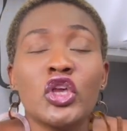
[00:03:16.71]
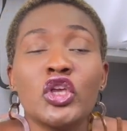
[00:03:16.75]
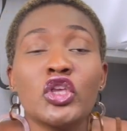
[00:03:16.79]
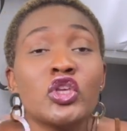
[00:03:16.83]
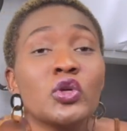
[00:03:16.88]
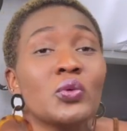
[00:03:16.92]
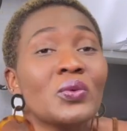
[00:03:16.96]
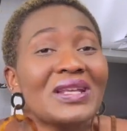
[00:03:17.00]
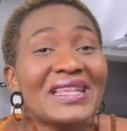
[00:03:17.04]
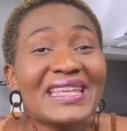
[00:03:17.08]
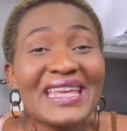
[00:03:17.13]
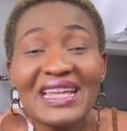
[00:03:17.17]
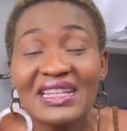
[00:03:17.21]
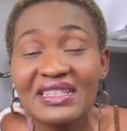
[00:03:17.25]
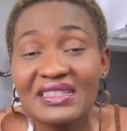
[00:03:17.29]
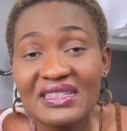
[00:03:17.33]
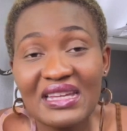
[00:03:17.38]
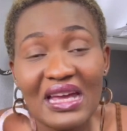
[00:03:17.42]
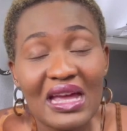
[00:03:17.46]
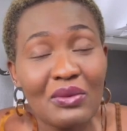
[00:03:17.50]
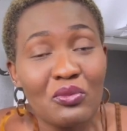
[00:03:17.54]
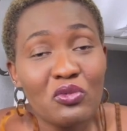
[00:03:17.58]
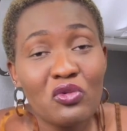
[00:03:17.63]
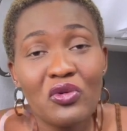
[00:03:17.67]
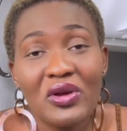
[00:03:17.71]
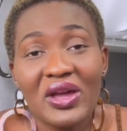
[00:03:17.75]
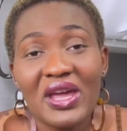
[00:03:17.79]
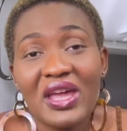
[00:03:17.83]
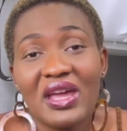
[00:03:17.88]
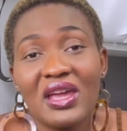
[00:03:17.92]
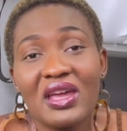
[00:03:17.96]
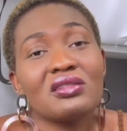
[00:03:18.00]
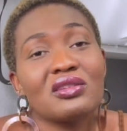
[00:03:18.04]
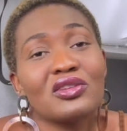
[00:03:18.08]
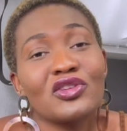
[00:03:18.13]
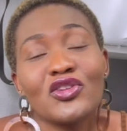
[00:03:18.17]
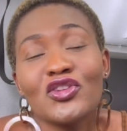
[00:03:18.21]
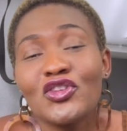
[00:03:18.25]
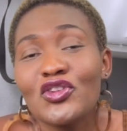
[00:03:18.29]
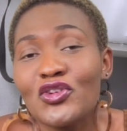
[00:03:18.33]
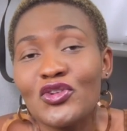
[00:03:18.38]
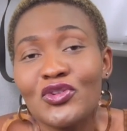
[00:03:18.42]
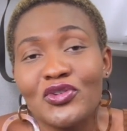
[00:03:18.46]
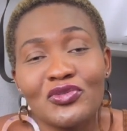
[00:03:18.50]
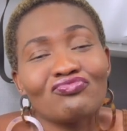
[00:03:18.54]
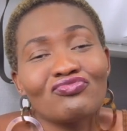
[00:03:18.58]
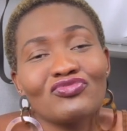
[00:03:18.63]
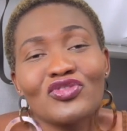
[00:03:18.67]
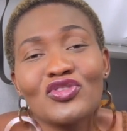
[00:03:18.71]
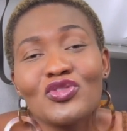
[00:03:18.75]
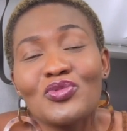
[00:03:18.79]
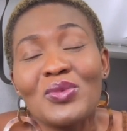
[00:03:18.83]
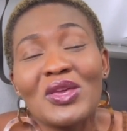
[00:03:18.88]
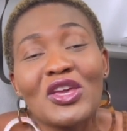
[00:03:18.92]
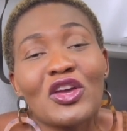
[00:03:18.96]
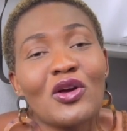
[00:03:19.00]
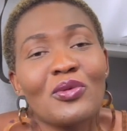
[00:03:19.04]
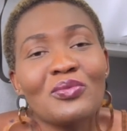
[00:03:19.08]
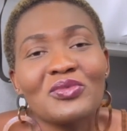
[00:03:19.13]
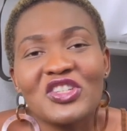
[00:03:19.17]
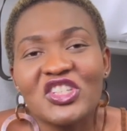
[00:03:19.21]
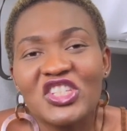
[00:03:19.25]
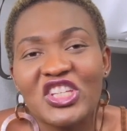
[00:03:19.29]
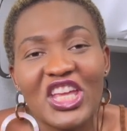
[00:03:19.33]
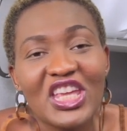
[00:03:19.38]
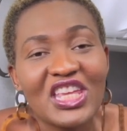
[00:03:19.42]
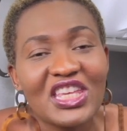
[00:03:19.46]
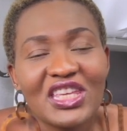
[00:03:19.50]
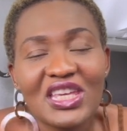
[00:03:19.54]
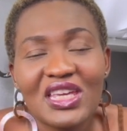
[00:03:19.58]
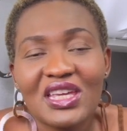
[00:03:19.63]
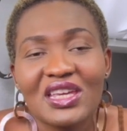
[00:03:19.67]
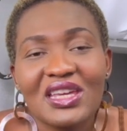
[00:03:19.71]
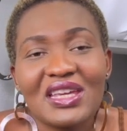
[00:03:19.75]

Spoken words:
you will get time where, you know, you become shaky.